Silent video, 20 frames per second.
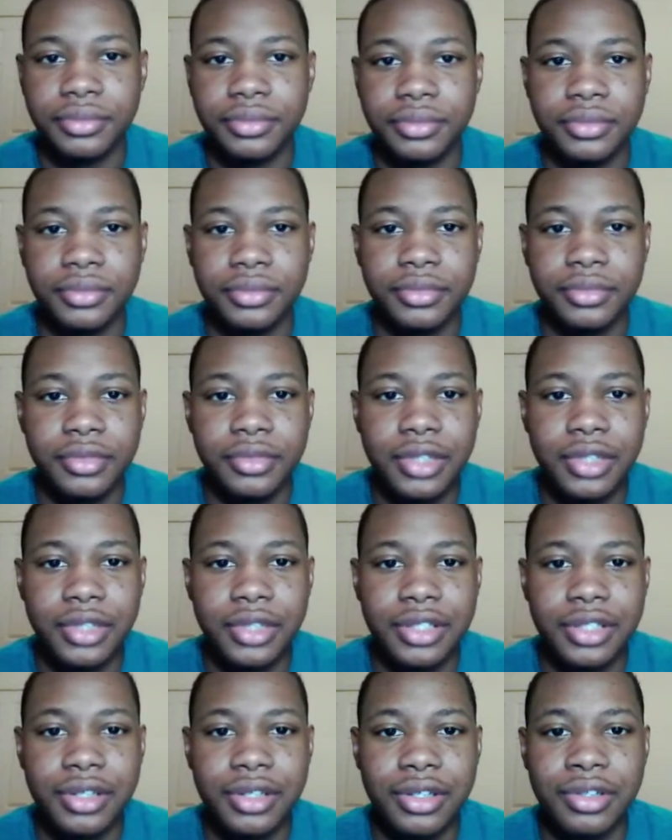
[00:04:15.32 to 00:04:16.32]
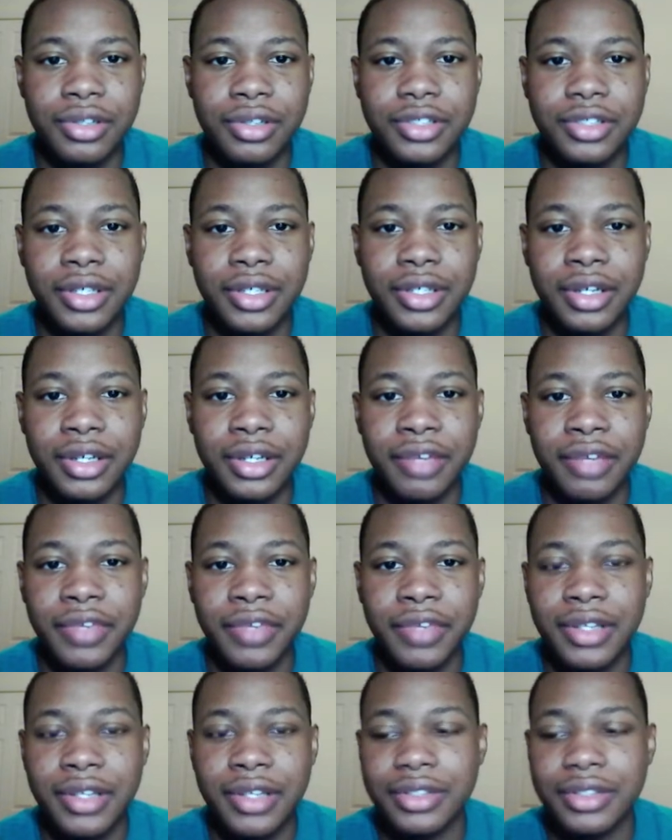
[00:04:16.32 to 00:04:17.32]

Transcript: Let's go to events.